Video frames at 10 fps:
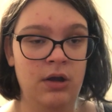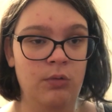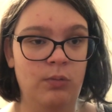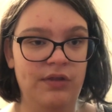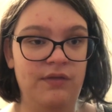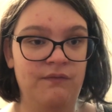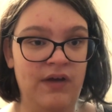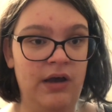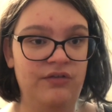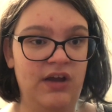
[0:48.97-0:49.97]
with
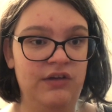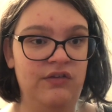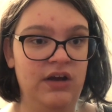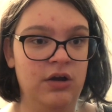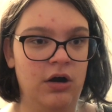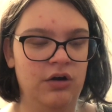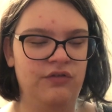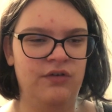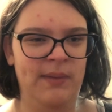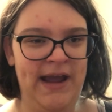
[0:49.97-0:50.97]
Valentine's Day cards
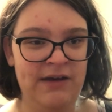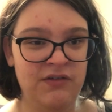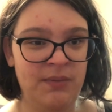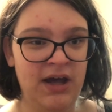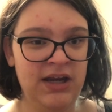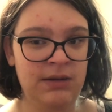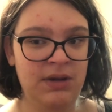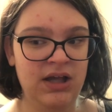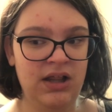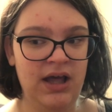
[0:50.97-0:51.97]
from everybody in
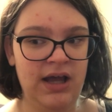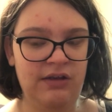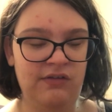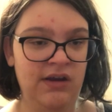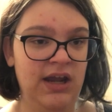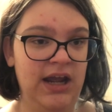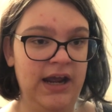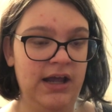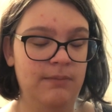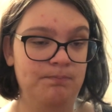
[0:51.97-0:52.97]
my class,
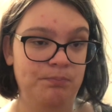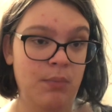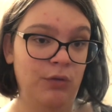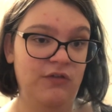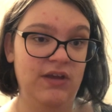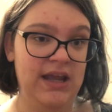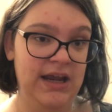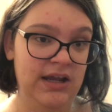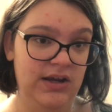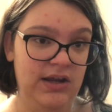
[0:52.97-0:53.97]
and mostly
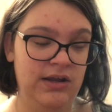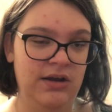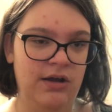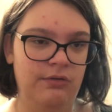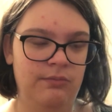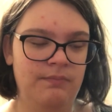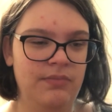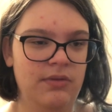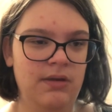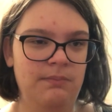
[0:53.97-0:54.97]
candy, you know.
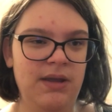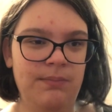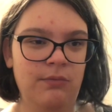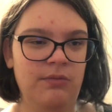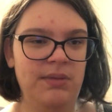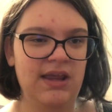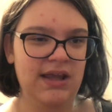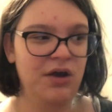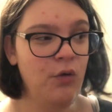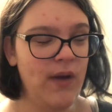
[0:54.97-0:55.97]
People would be
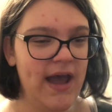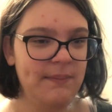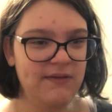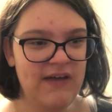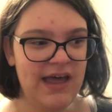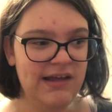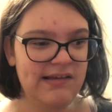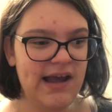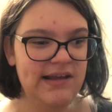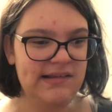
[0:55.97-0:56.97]
like, oh, happy
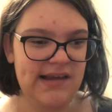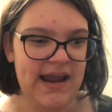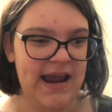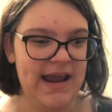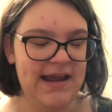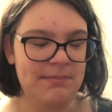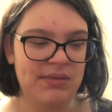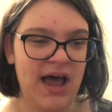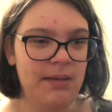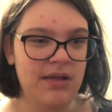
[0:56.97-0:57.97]
Valentine's Day,
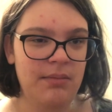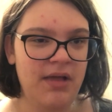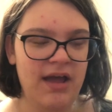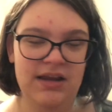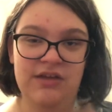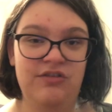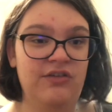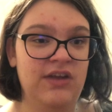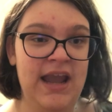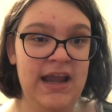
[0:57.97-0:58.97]
blah, blah, blah. And it's
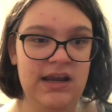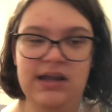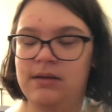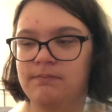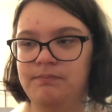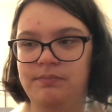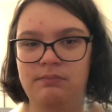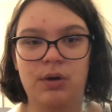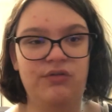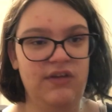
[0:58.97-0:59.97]
just candy,
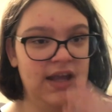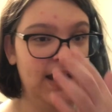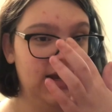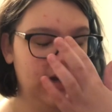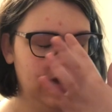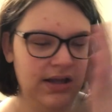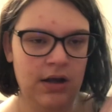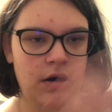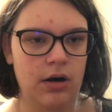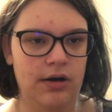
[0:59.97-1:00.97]
mostly candy and
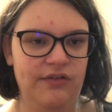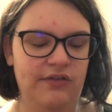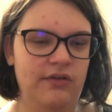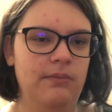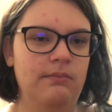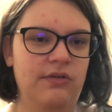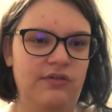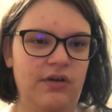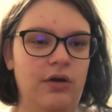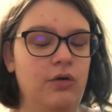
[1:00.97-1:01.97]
cards.
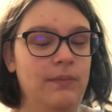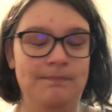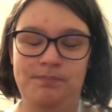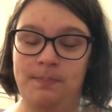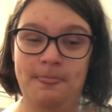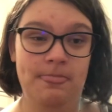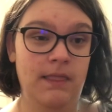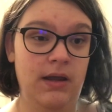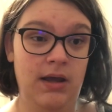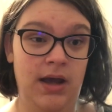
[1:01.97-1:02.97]
So
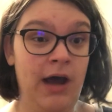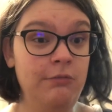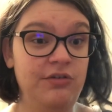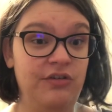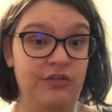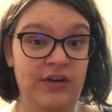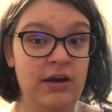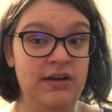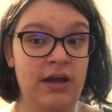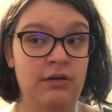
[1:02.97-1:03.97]
I would just tear down